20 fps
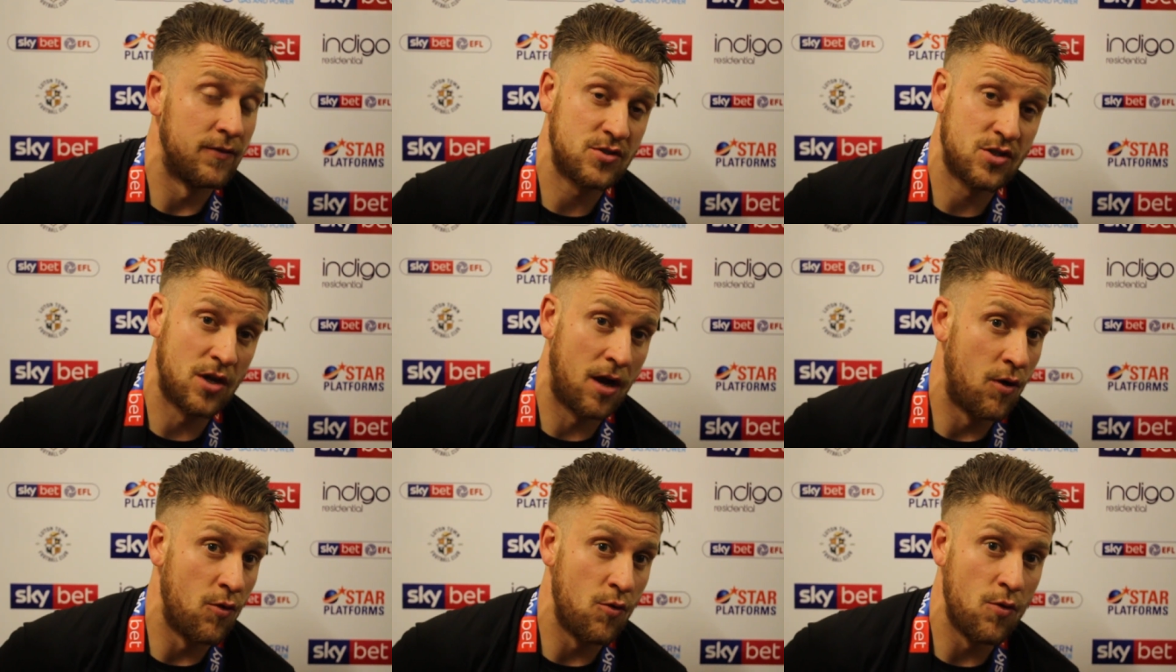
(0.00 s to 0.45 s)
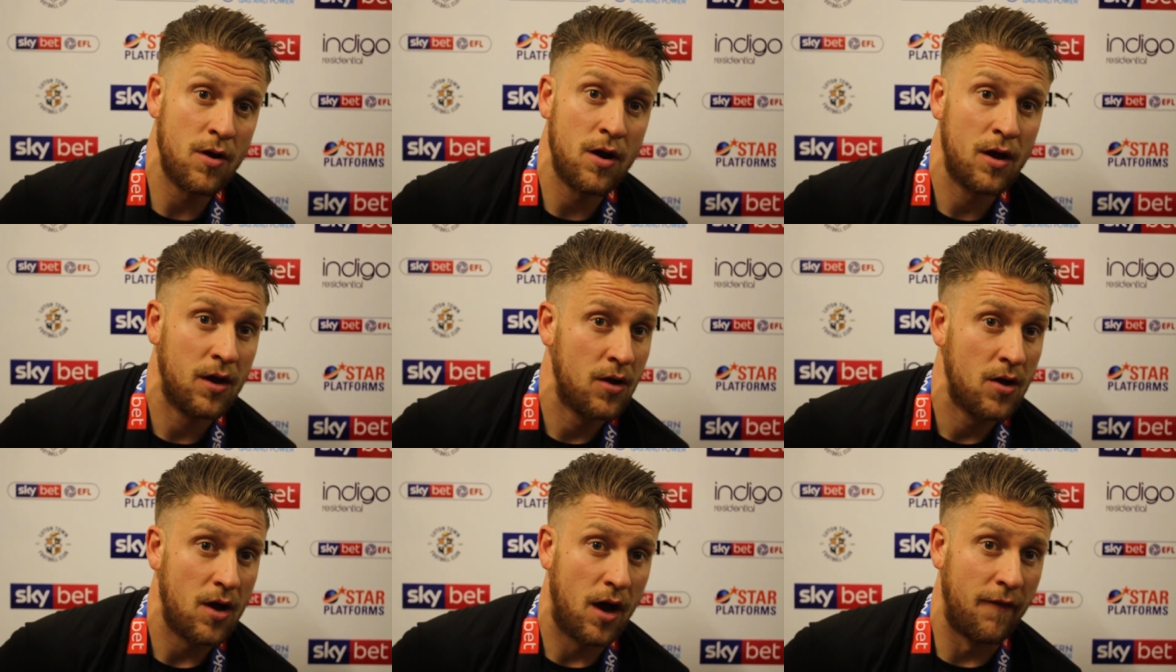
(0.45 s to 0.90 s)
So
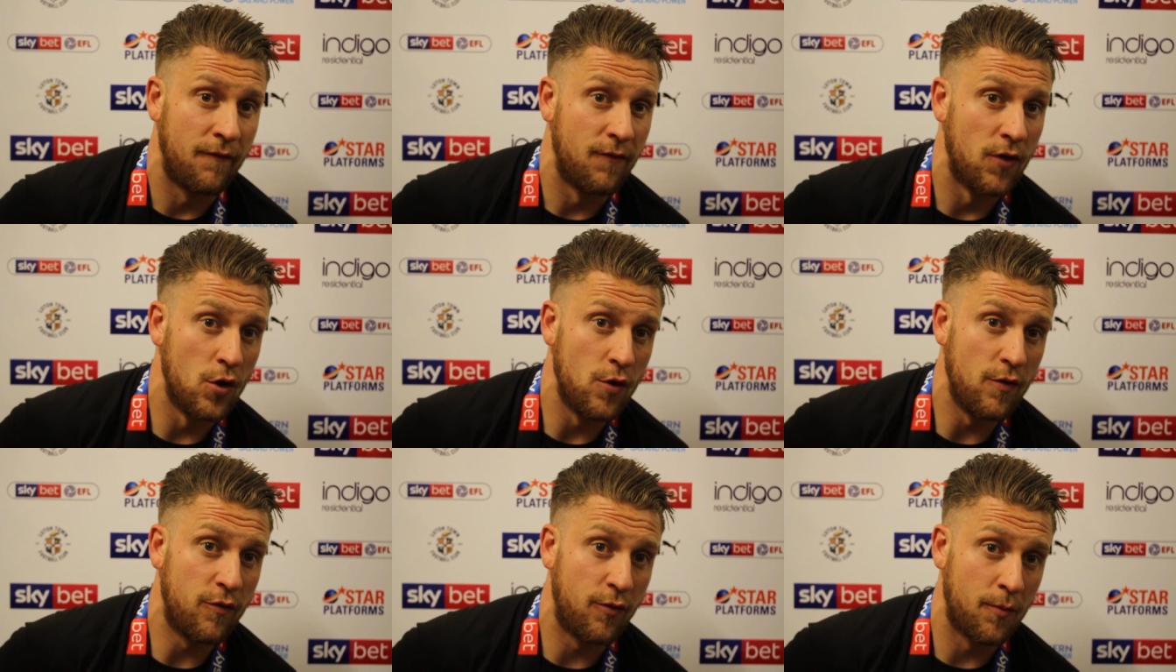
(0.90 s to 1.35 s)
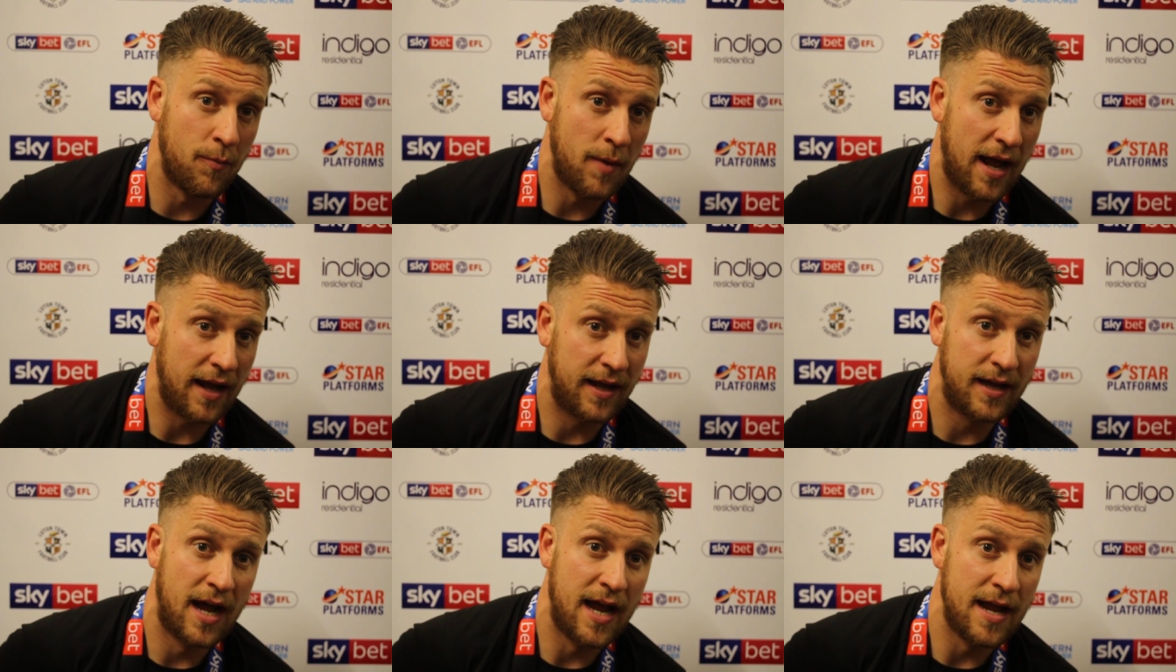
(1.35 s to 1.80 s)
I knew from
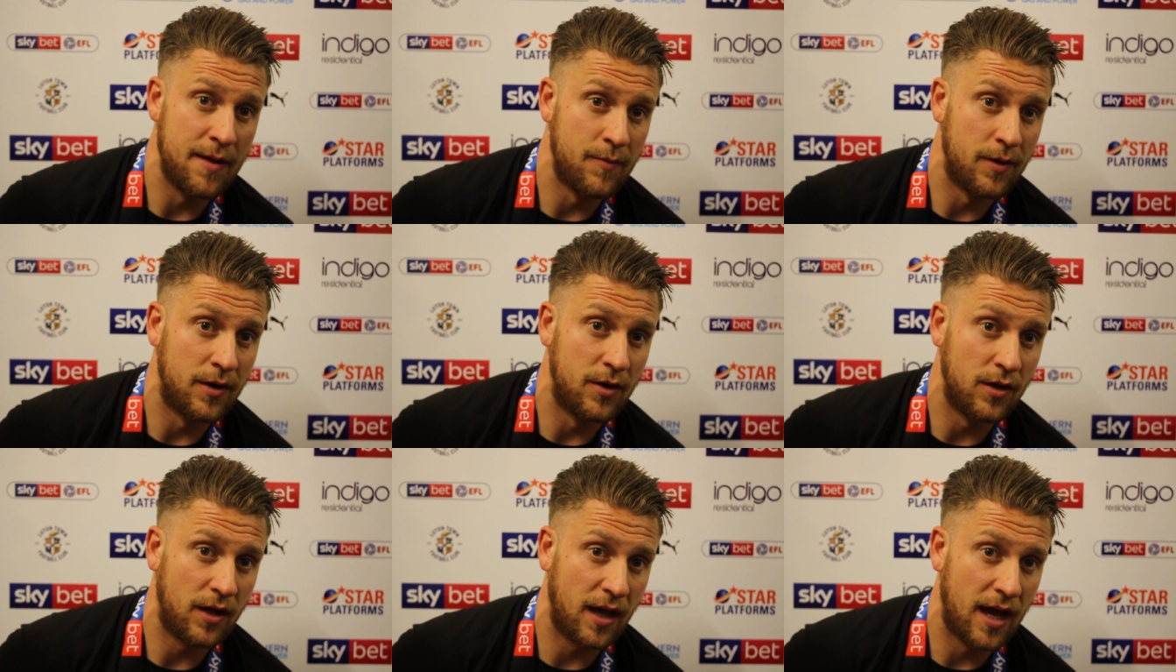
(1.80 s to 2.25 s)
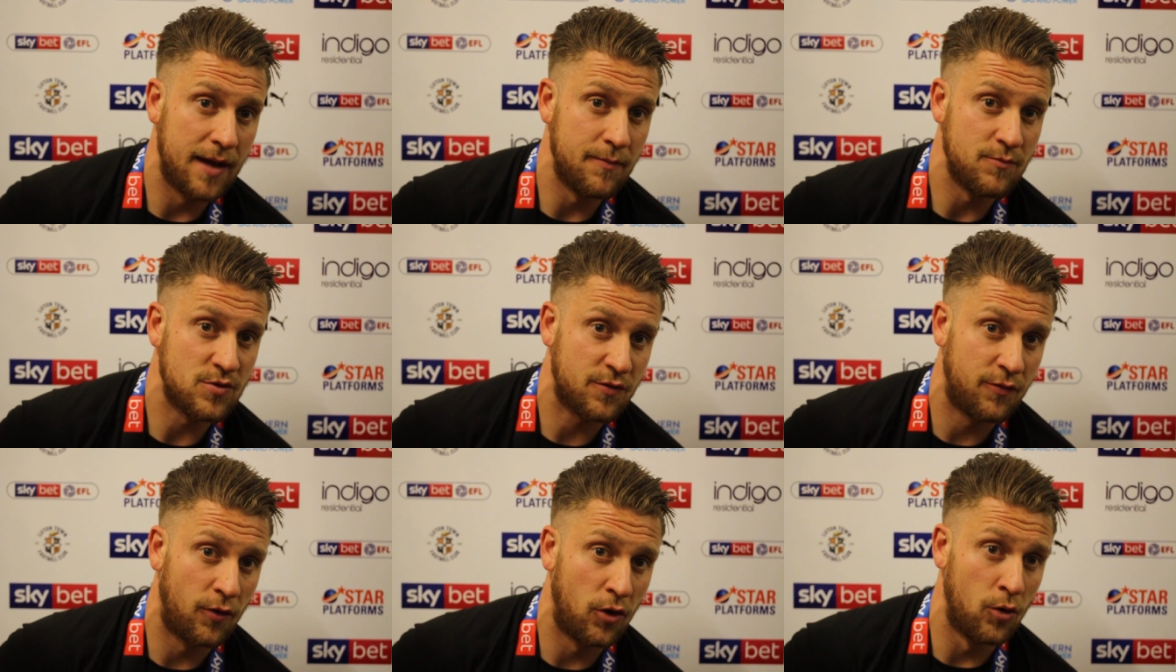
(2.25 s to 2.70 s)
that game and the
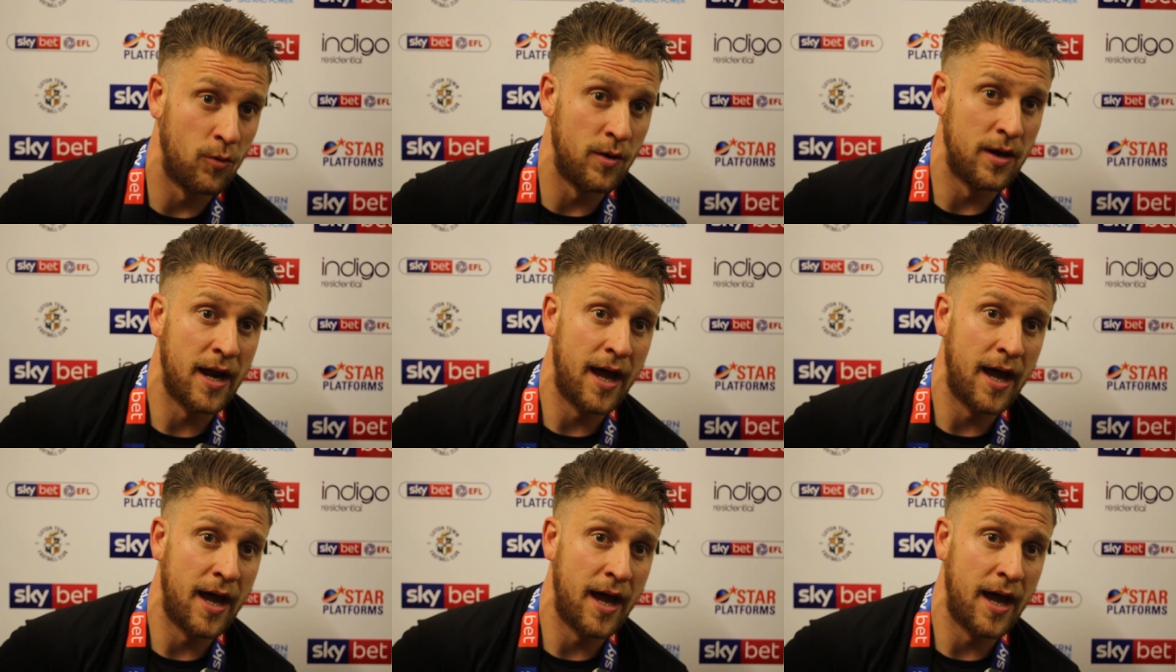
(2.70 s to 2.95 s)
games following